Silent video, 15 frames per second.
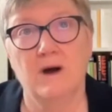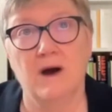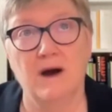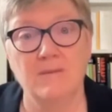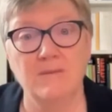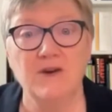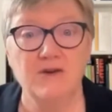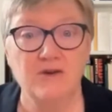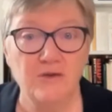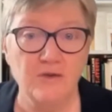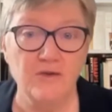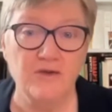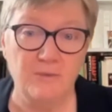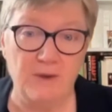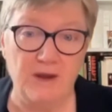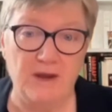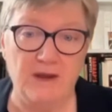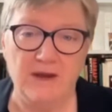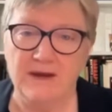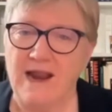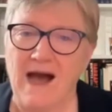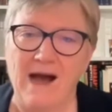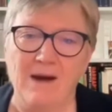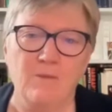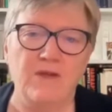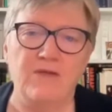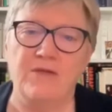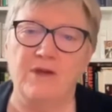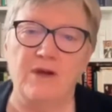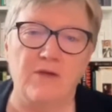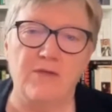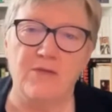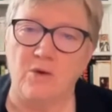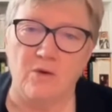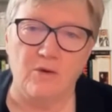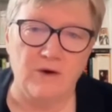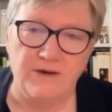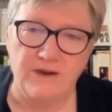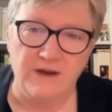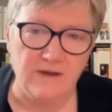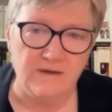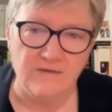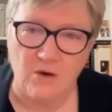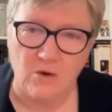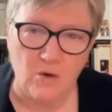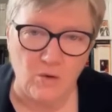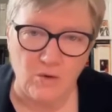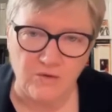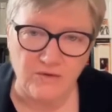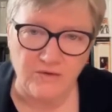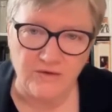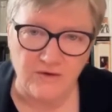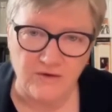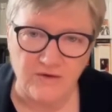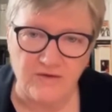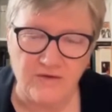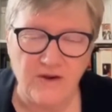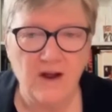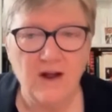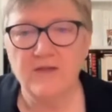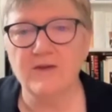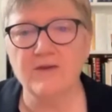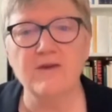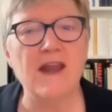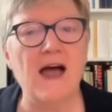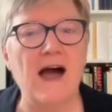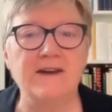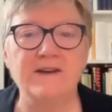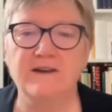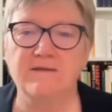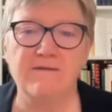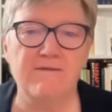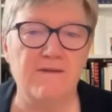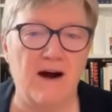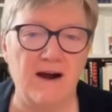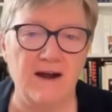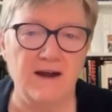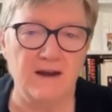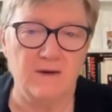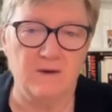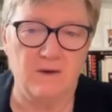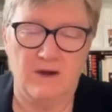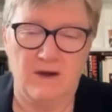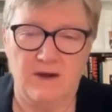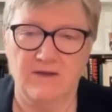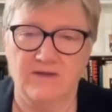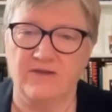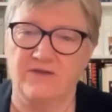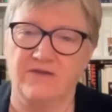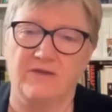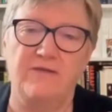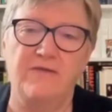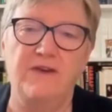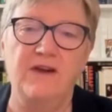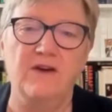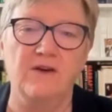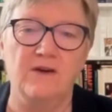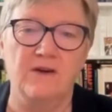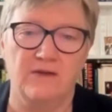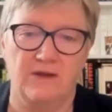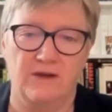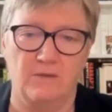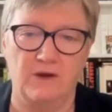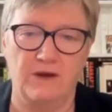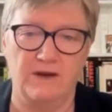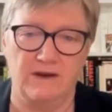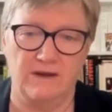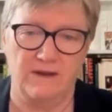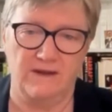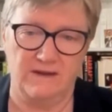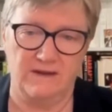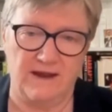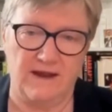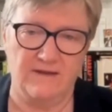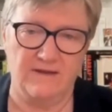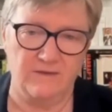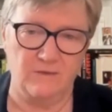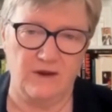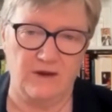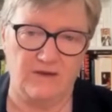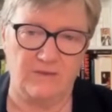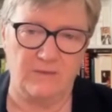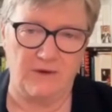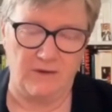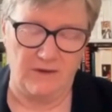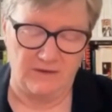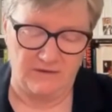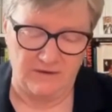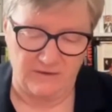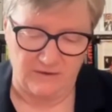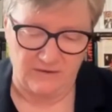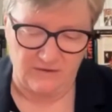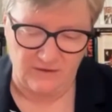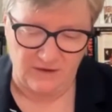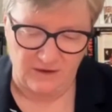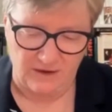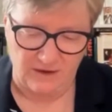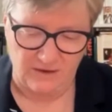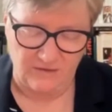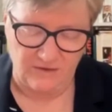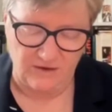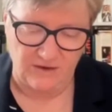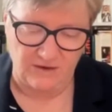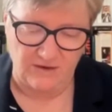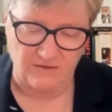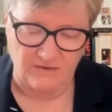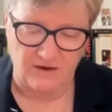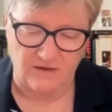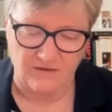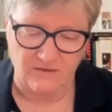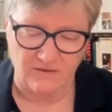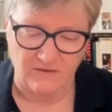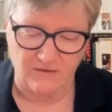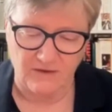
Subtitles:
do speak, not with the authority of the whole church. They're not defining. This is the fear that the tension we experienced in the synod discussions,